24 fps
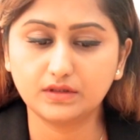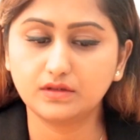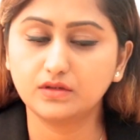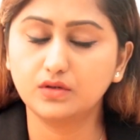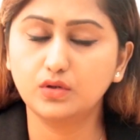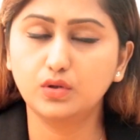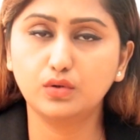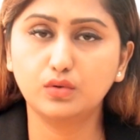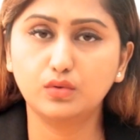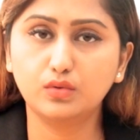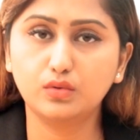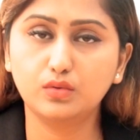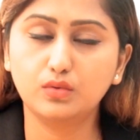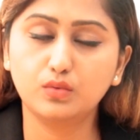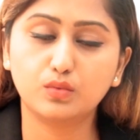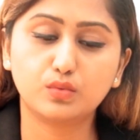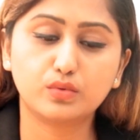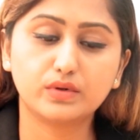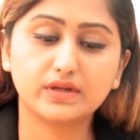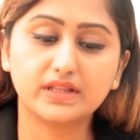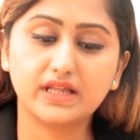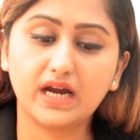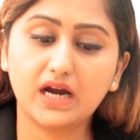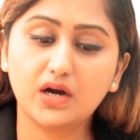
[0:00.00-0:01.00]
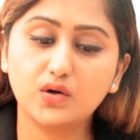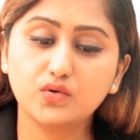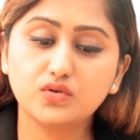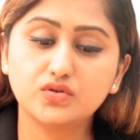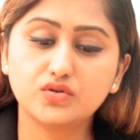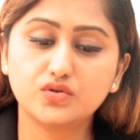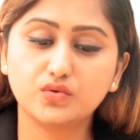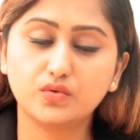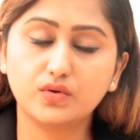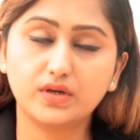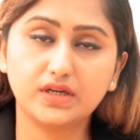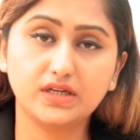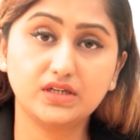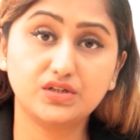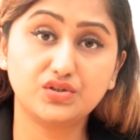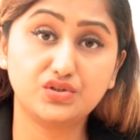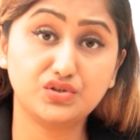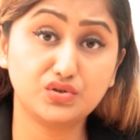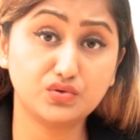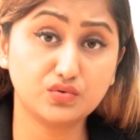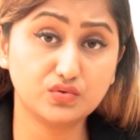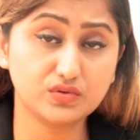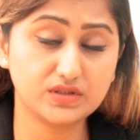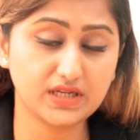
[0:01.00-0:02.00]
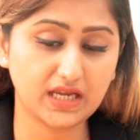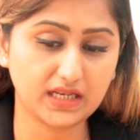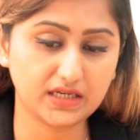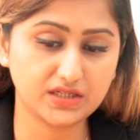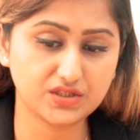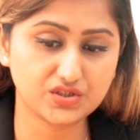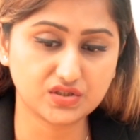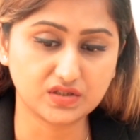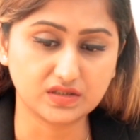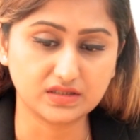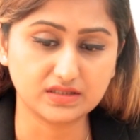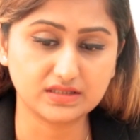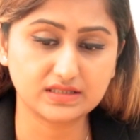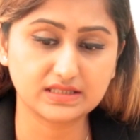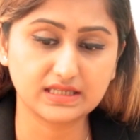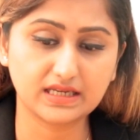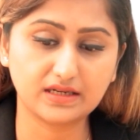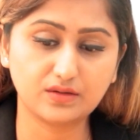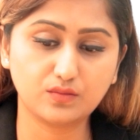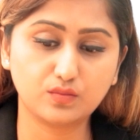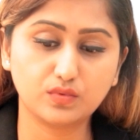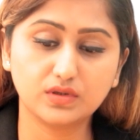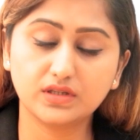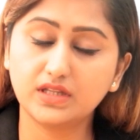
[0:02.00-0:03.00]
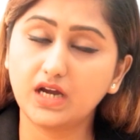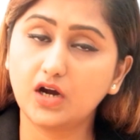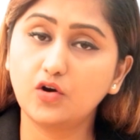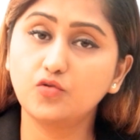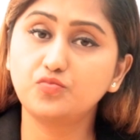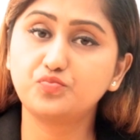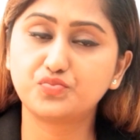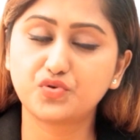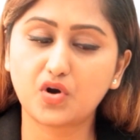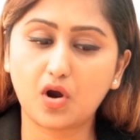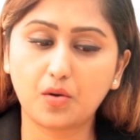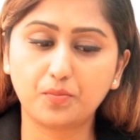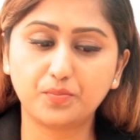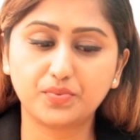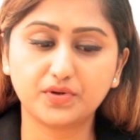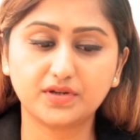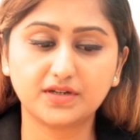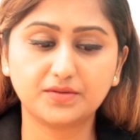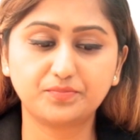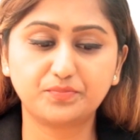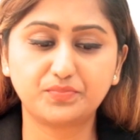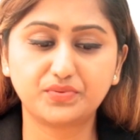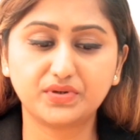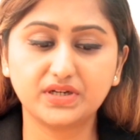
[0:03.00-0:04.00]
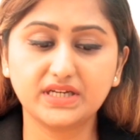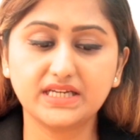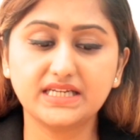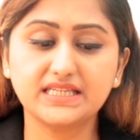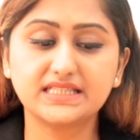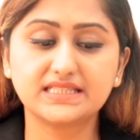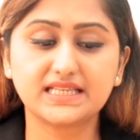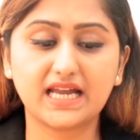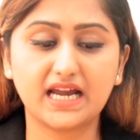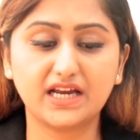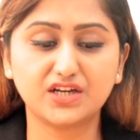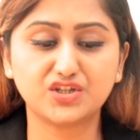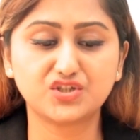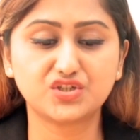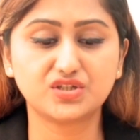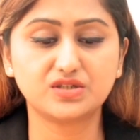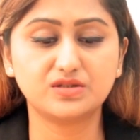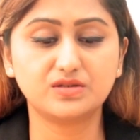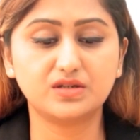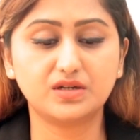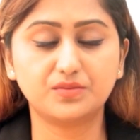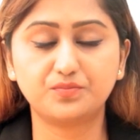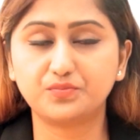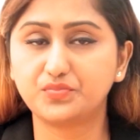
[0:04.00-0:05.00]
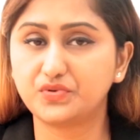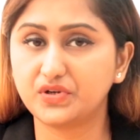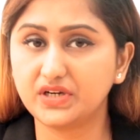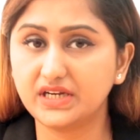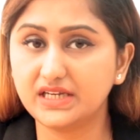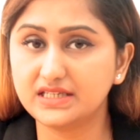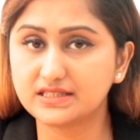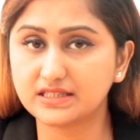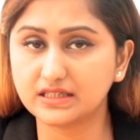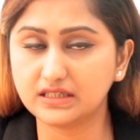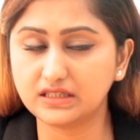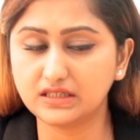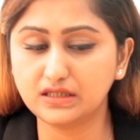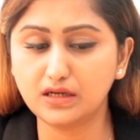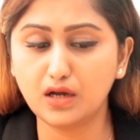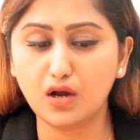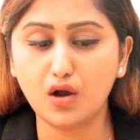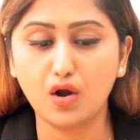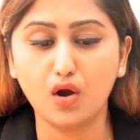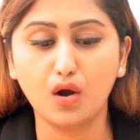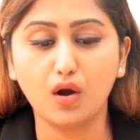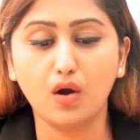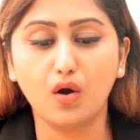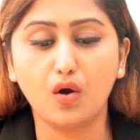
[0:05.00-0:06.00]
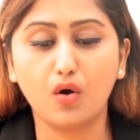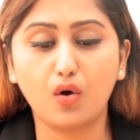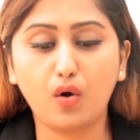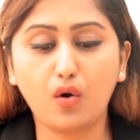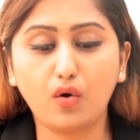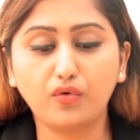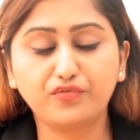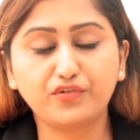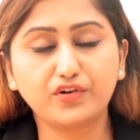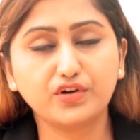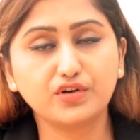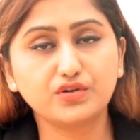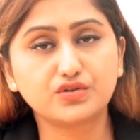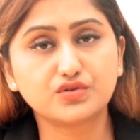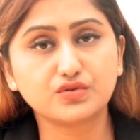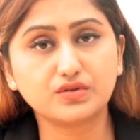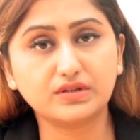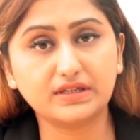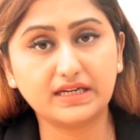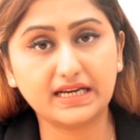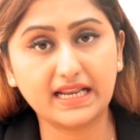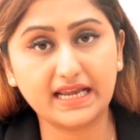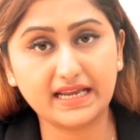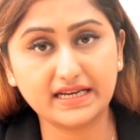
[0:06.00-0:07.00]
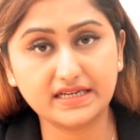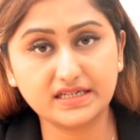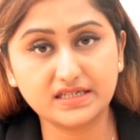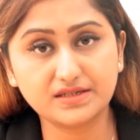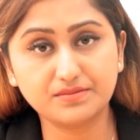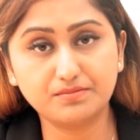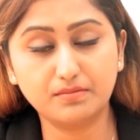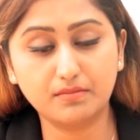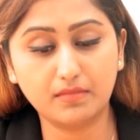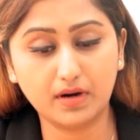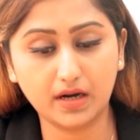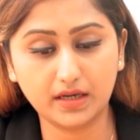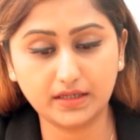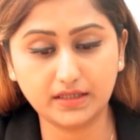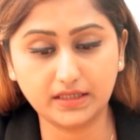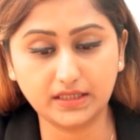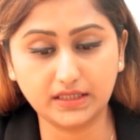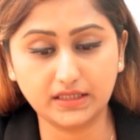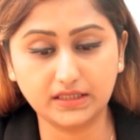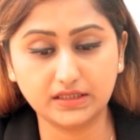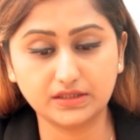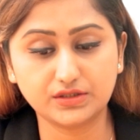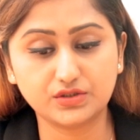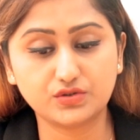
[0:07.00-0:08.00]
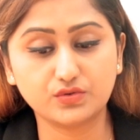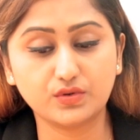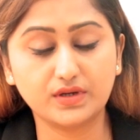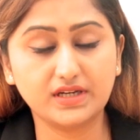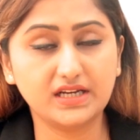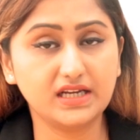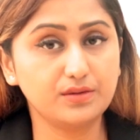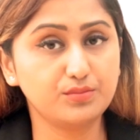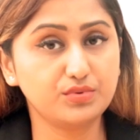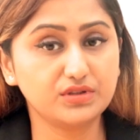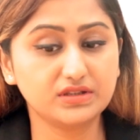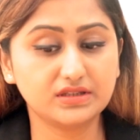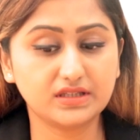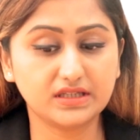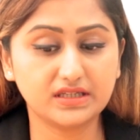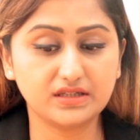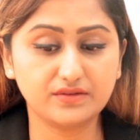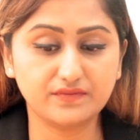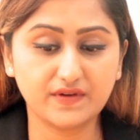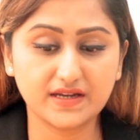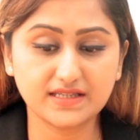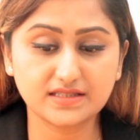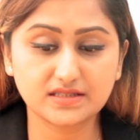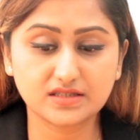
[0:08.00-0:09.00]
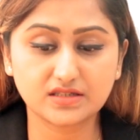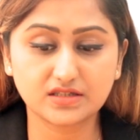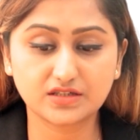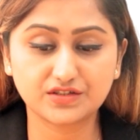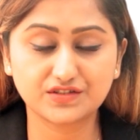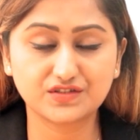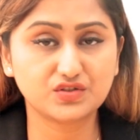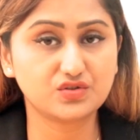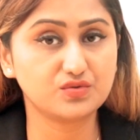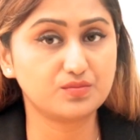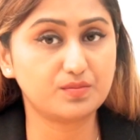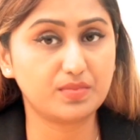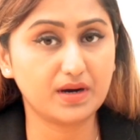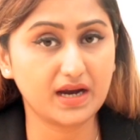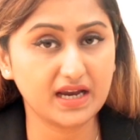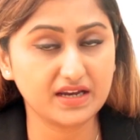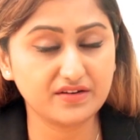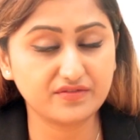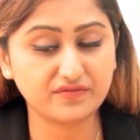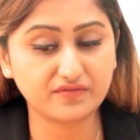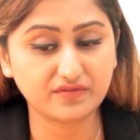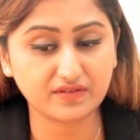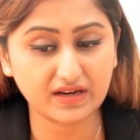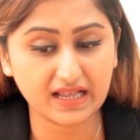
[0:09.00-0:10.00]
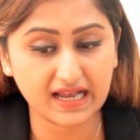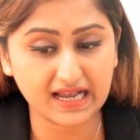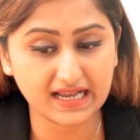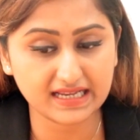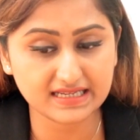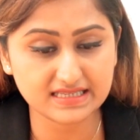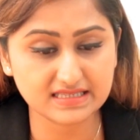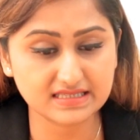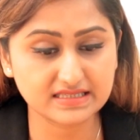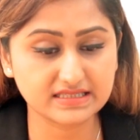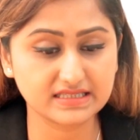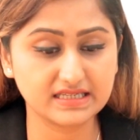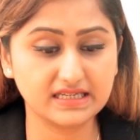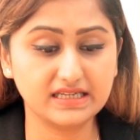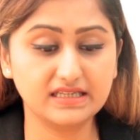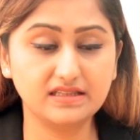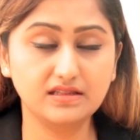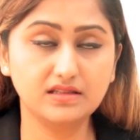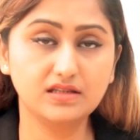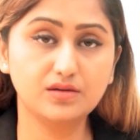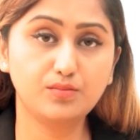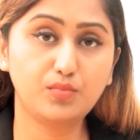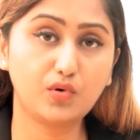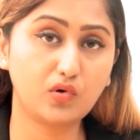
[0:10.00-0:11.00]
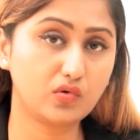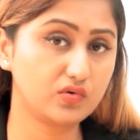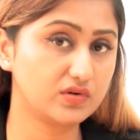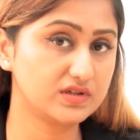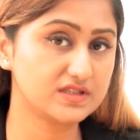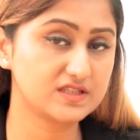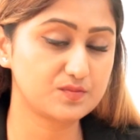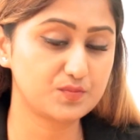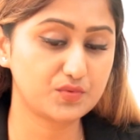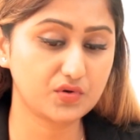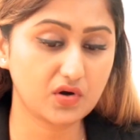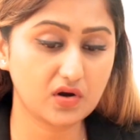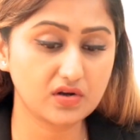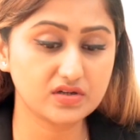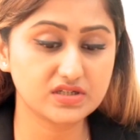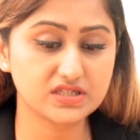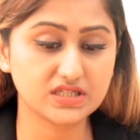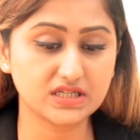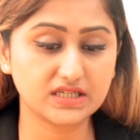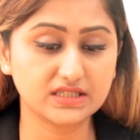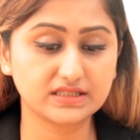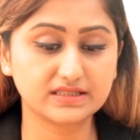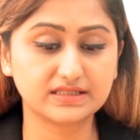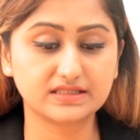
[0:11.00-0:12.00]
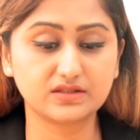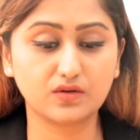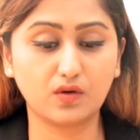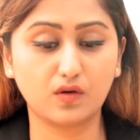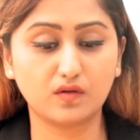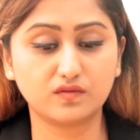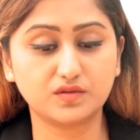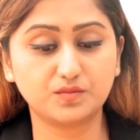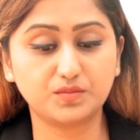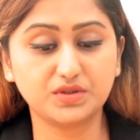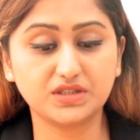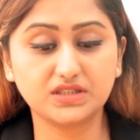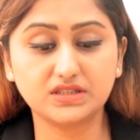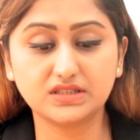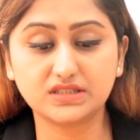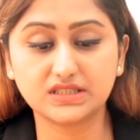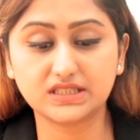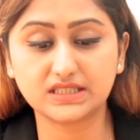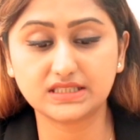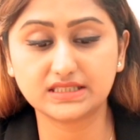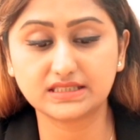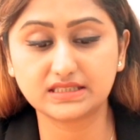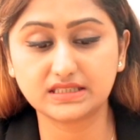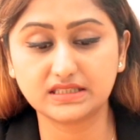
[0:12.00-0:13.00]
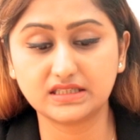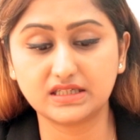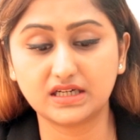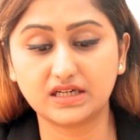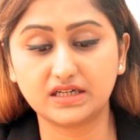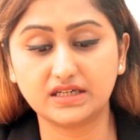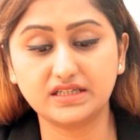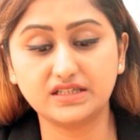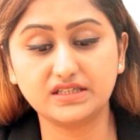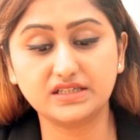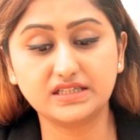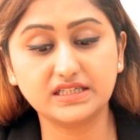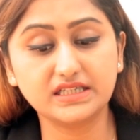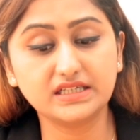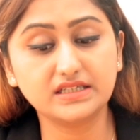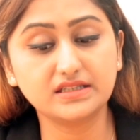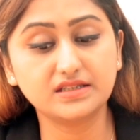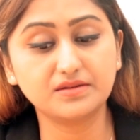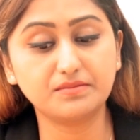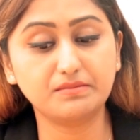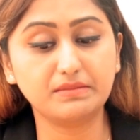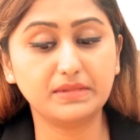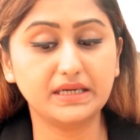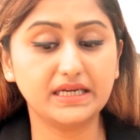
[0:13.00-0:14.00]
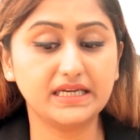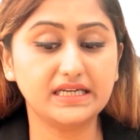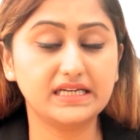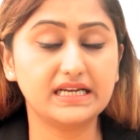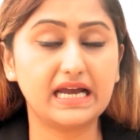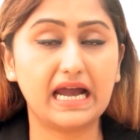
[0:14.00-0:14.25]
who, without doing due diligence and without proper pre-sanction appraisal, offered to lend money to enable the investors to buy flats in the bogus projects of the builders and are indeed the main